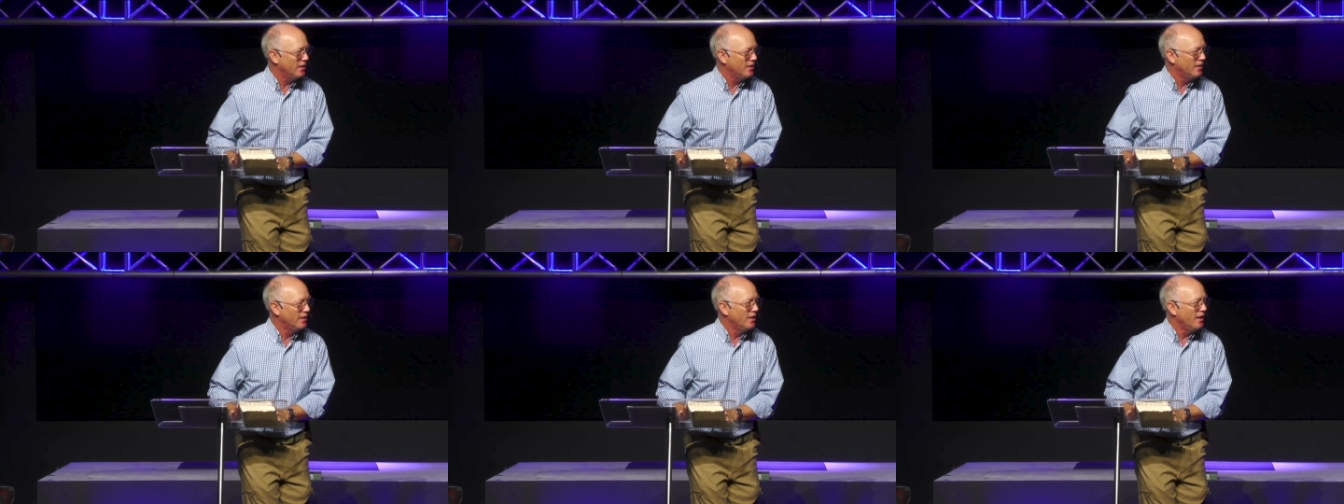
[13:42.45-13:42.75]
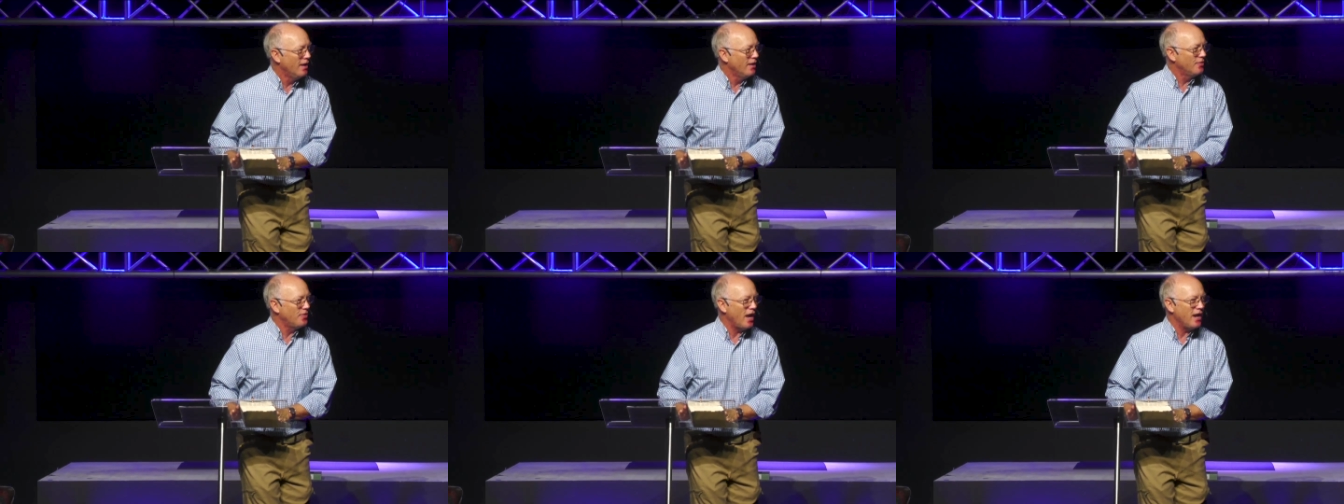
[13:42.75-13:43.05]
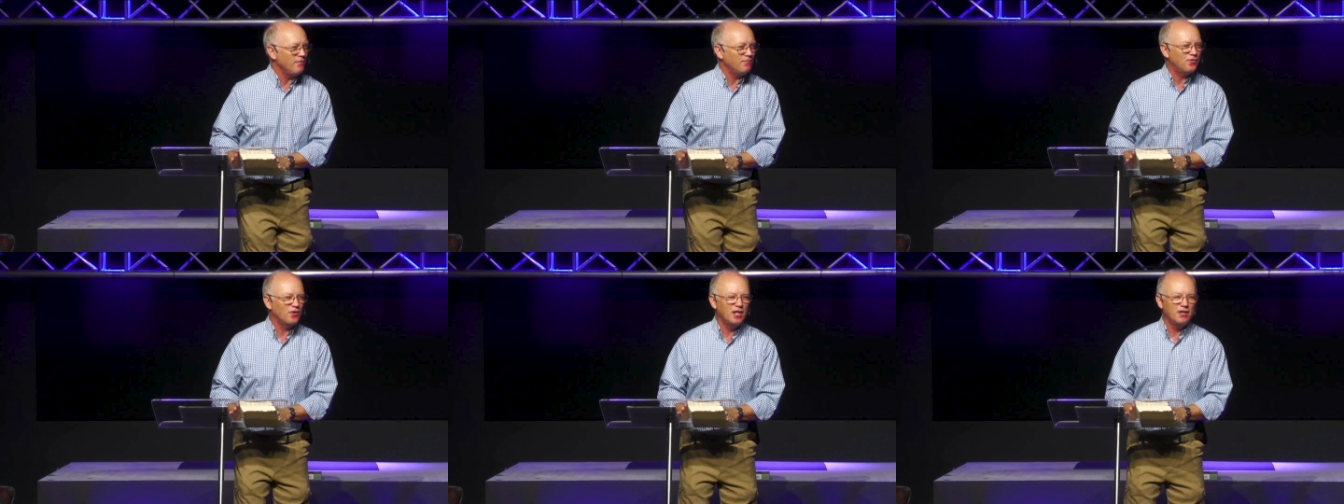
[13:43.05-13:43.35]

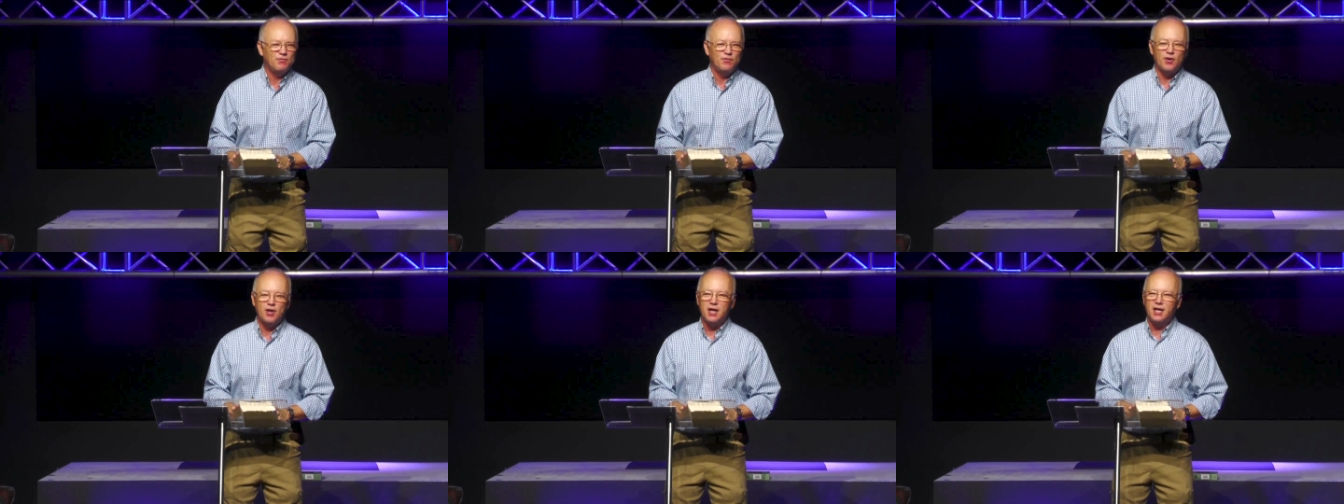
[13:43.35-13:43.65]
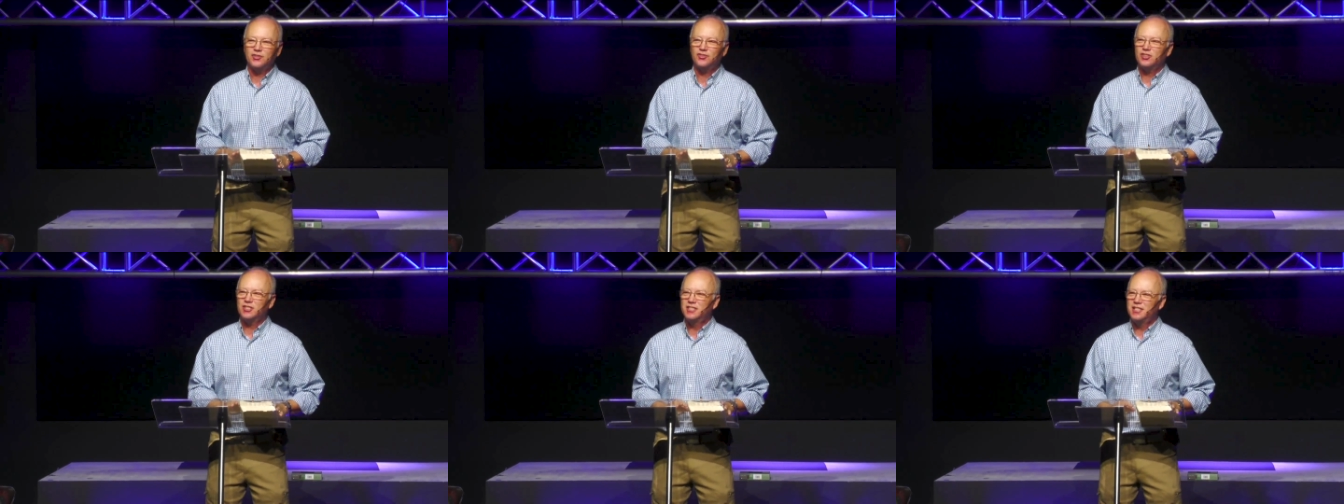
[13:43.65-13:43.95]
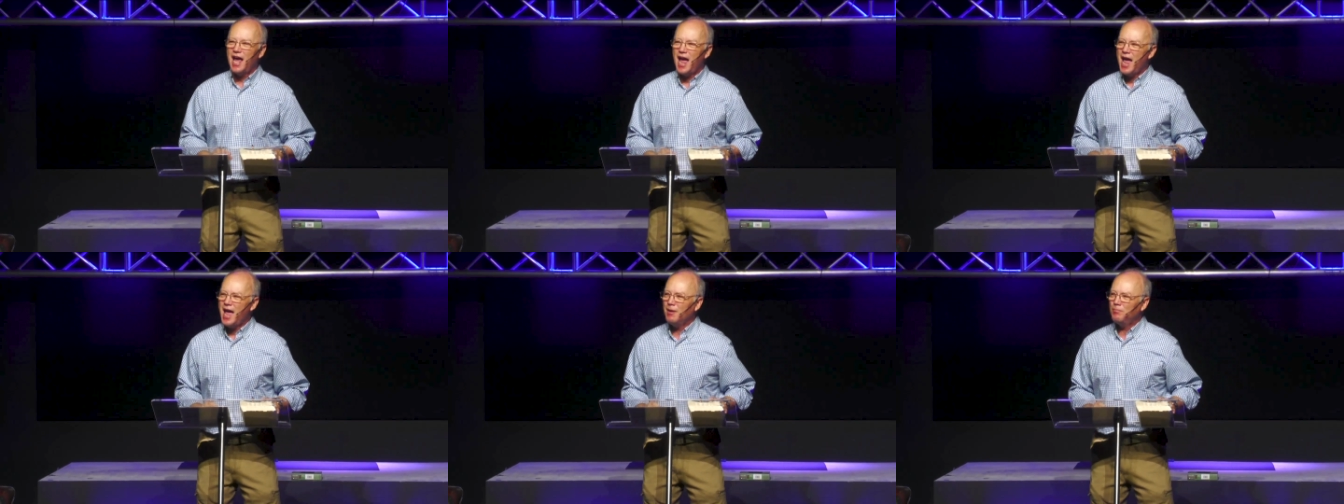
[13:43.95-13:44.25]
thankfully for us,
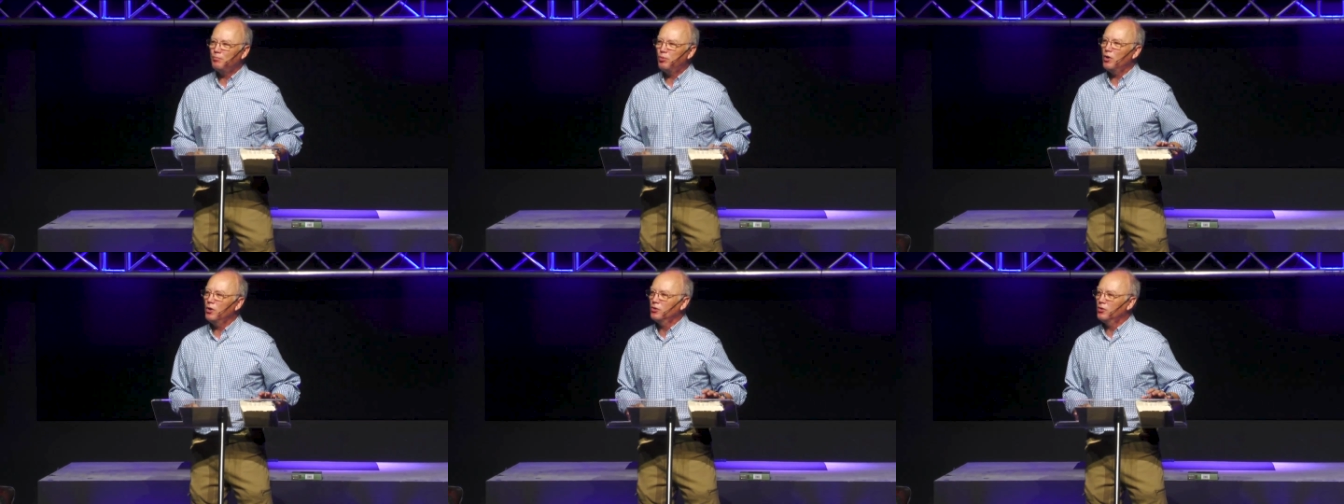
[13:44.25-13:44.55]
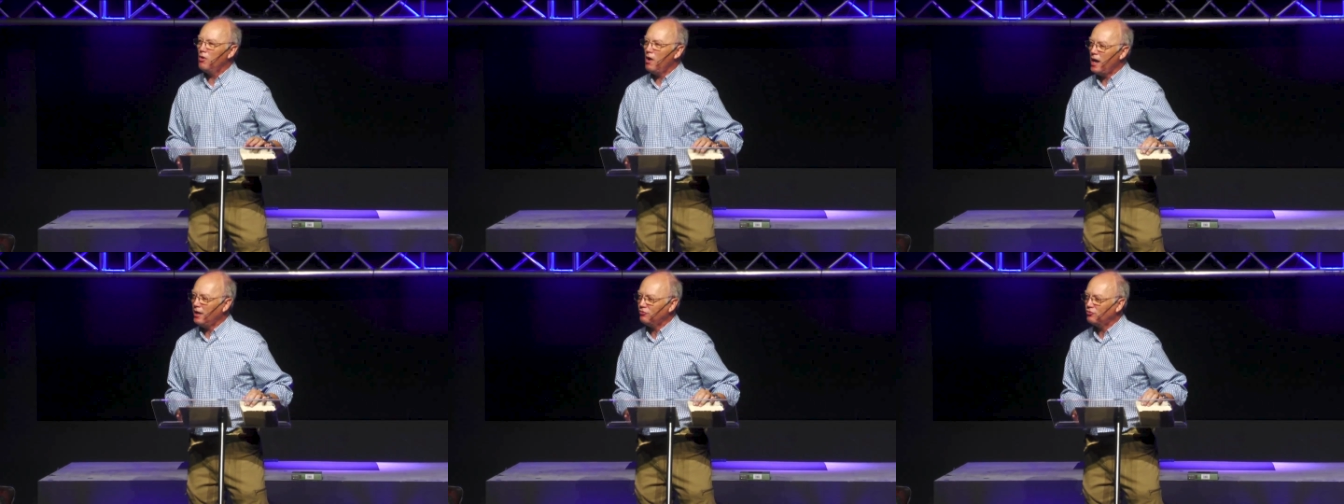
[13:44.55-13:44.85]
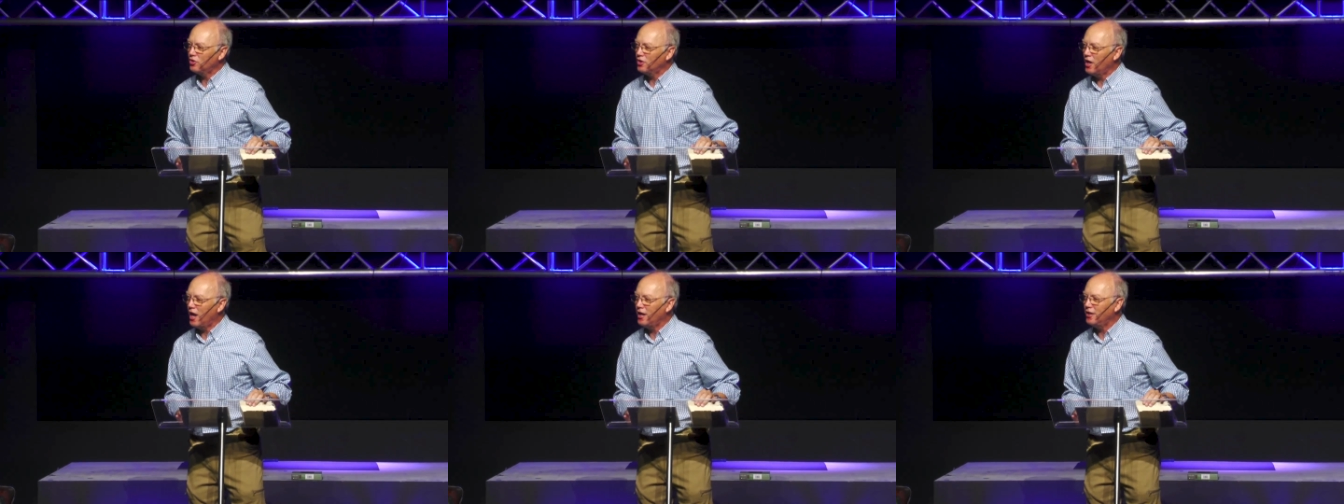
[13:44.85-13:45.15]
Dad
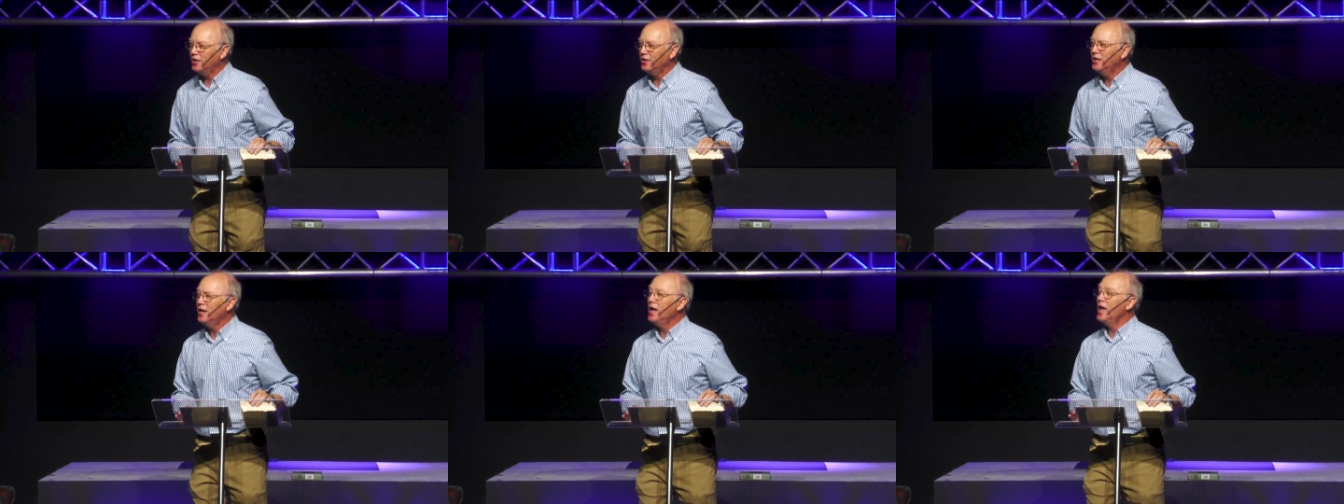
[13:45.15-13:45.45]
procrastinated,